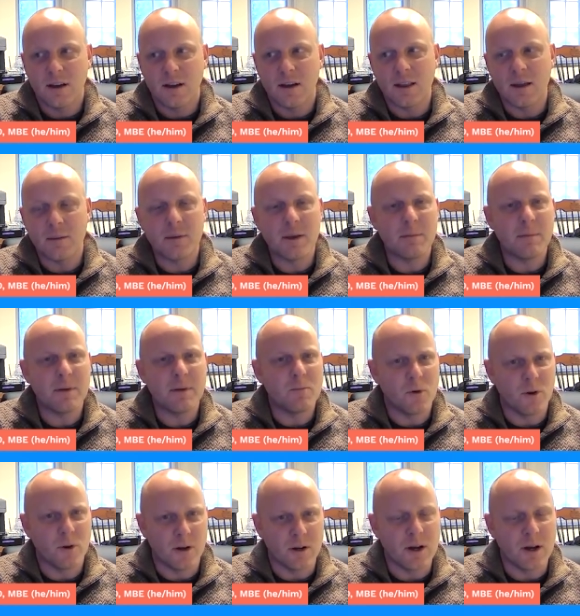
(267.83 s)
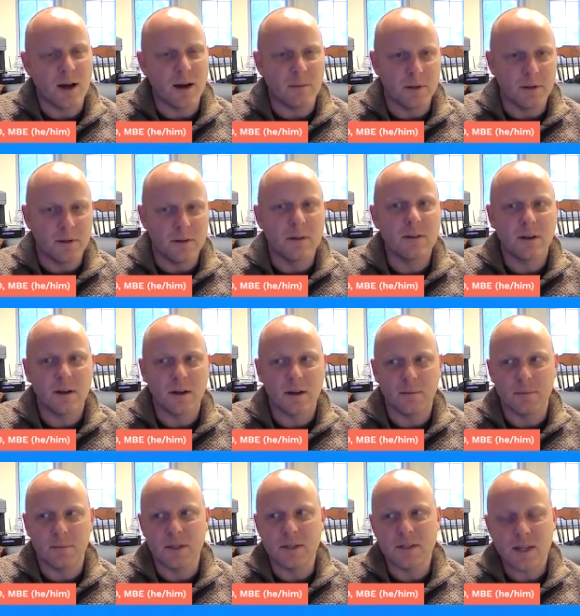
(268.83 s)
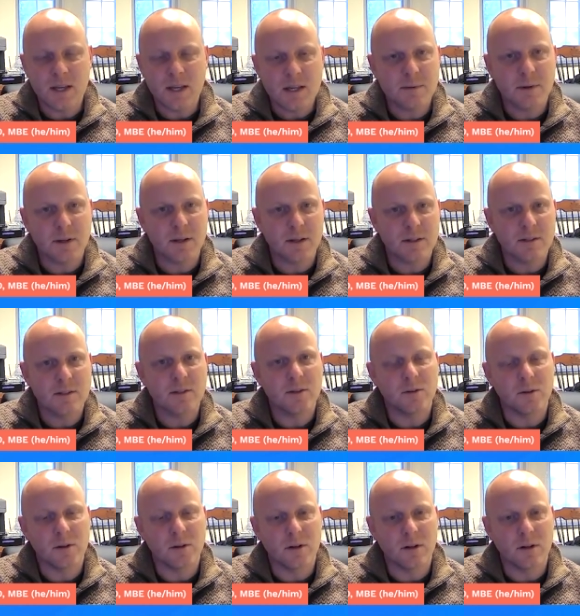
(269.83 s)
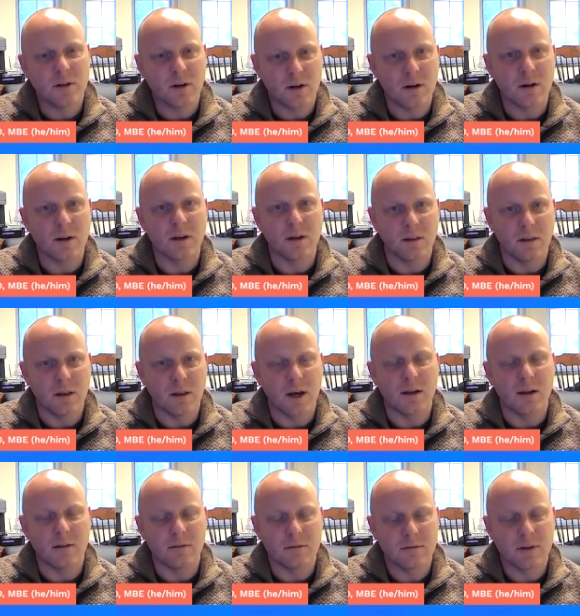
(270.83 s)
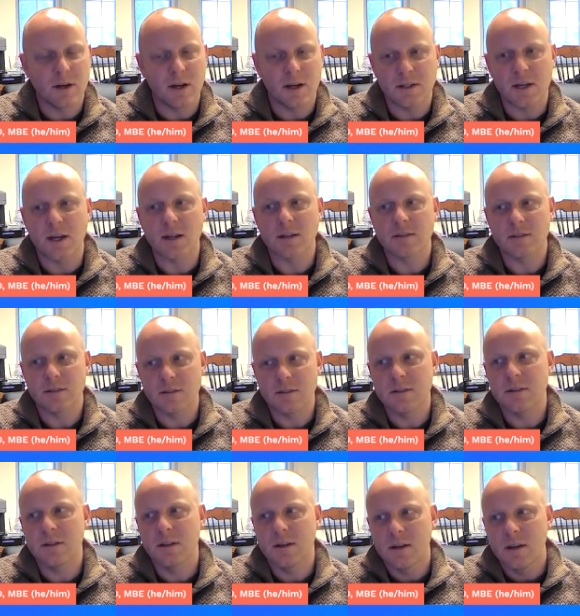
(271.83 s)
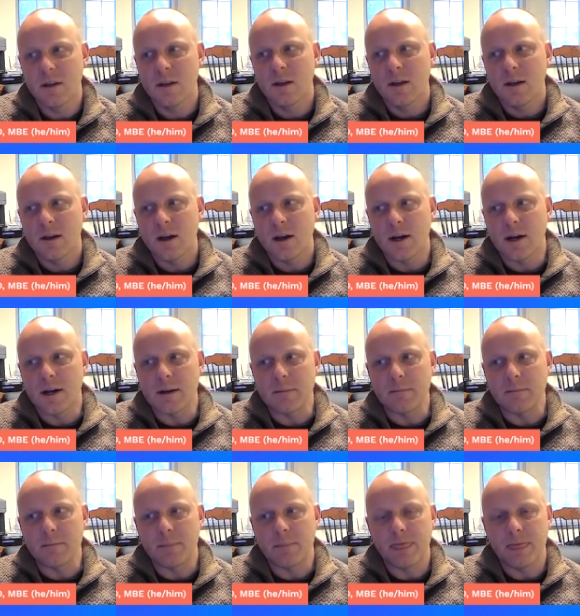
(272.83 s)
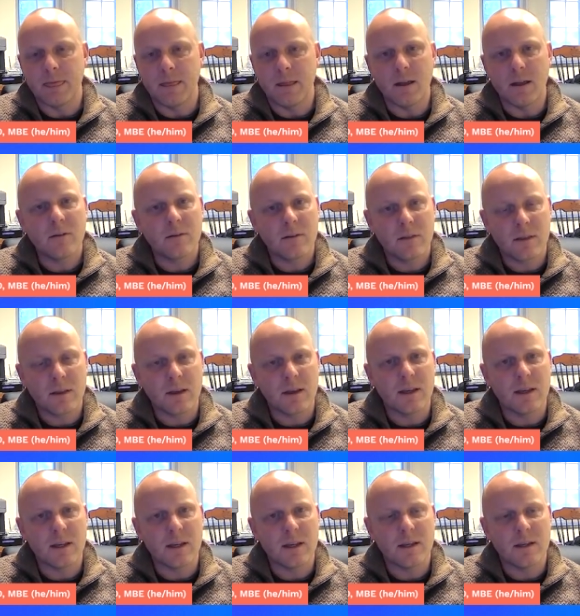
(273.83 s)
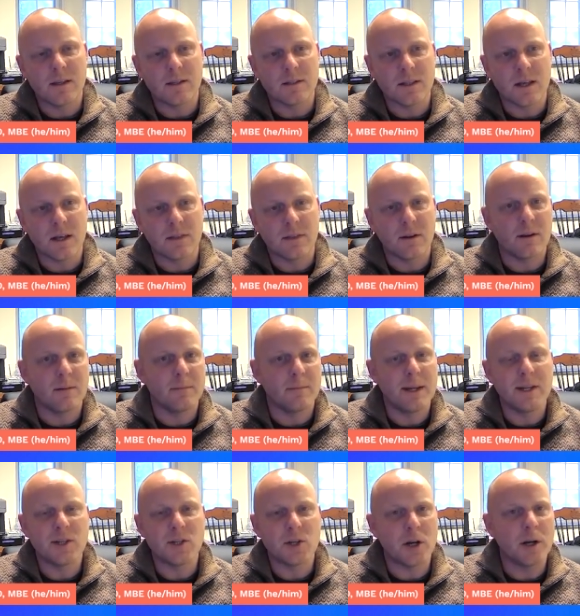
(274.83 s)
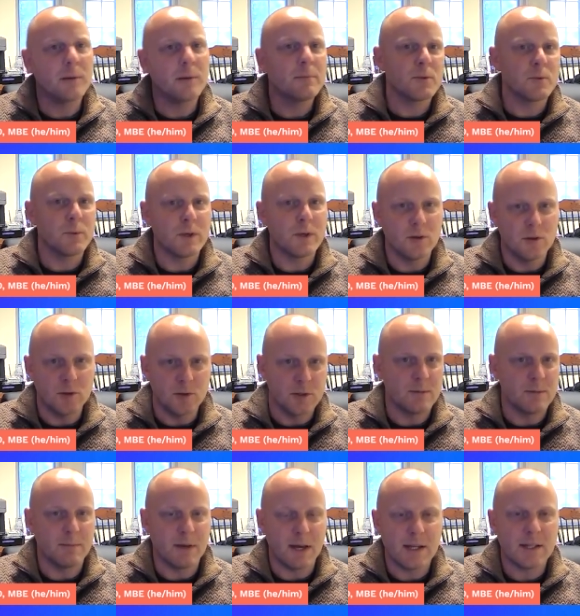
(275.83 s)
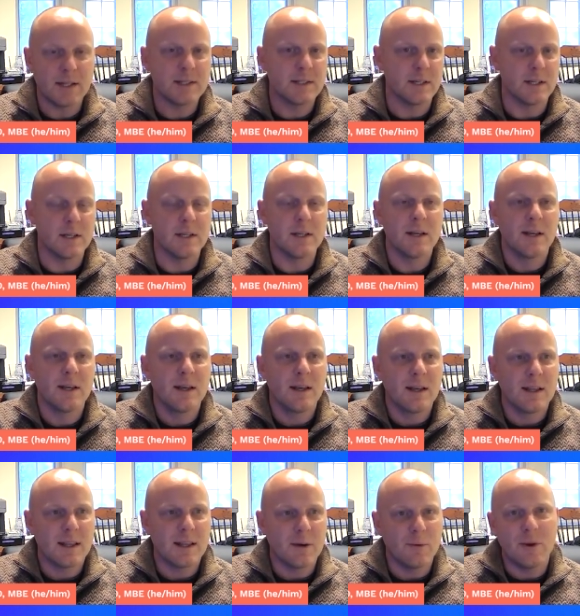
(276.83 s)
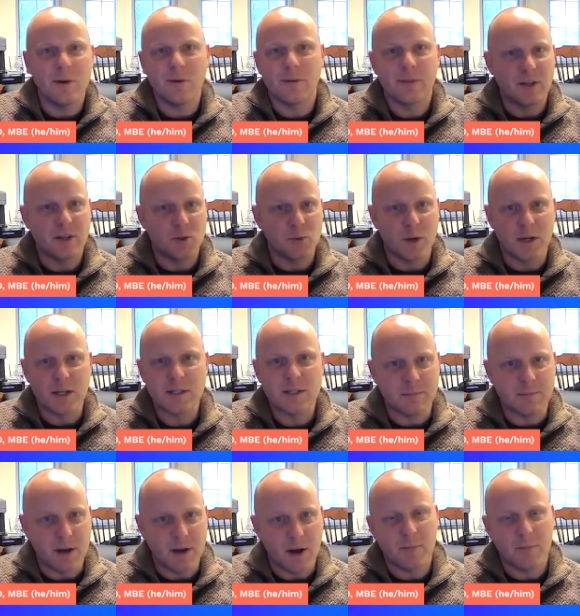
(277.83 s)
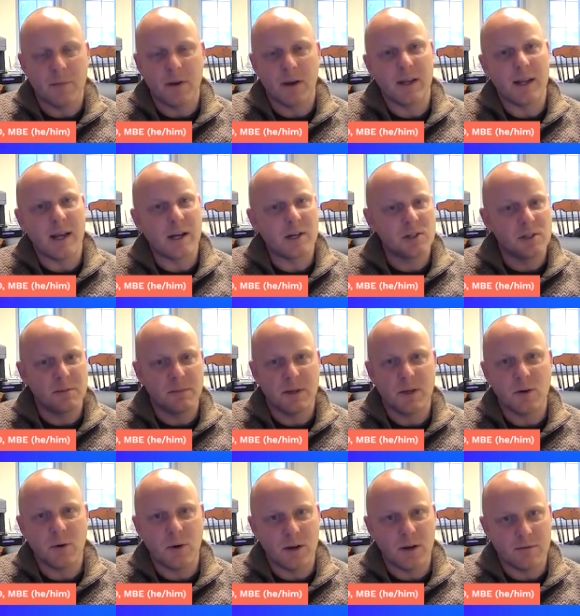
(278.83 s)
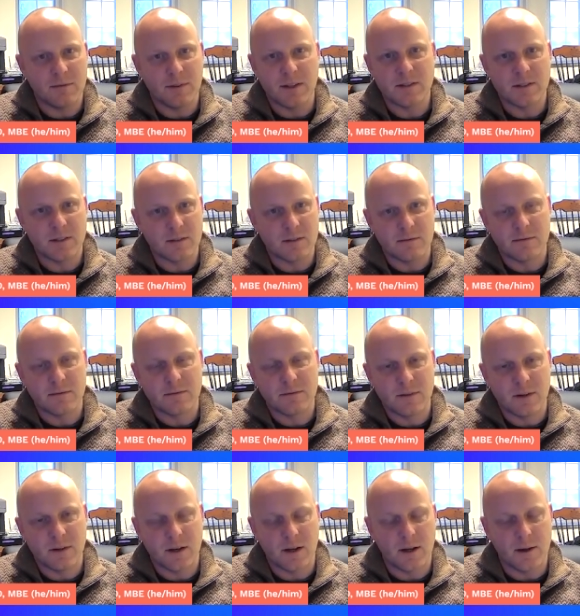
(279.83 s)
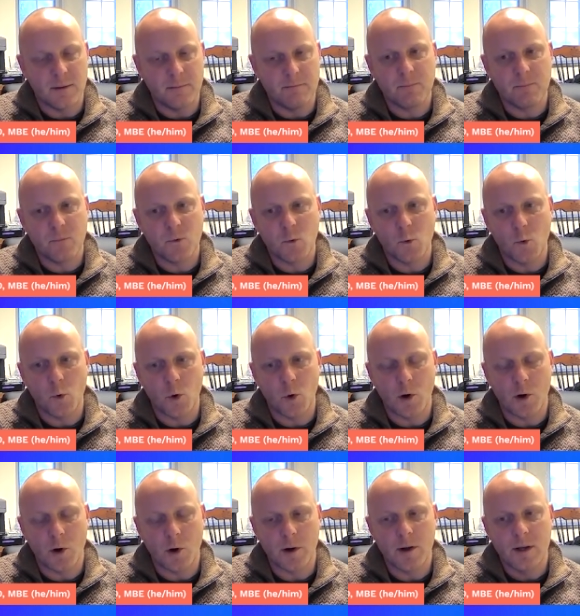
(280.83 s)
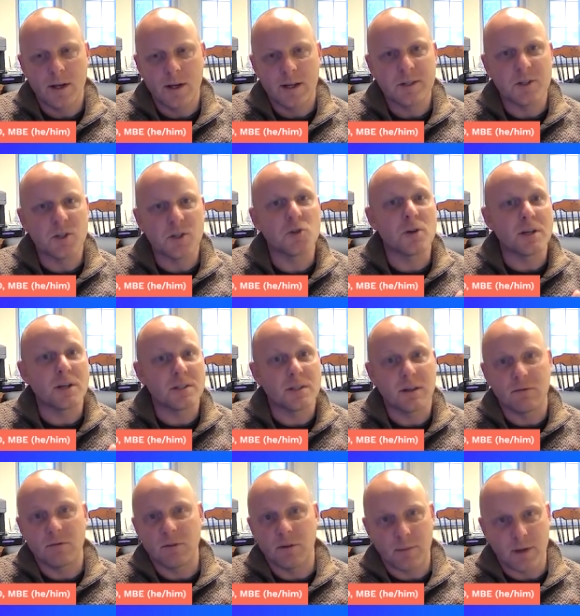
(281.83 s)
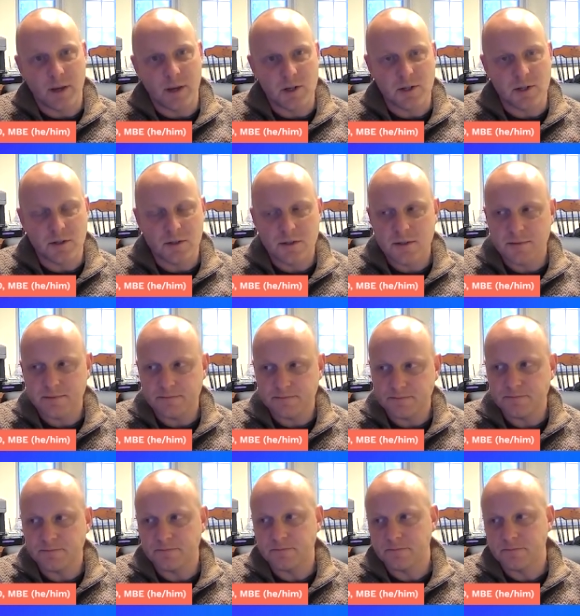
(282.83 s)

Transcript: Uh, that may be more uncommon um, these days, but can still occur in a lot of contexts. Um, the other thing is that there are many terms we use in medicine that we don't think twice about, but can actually be quite offensive um, or distressing for patients.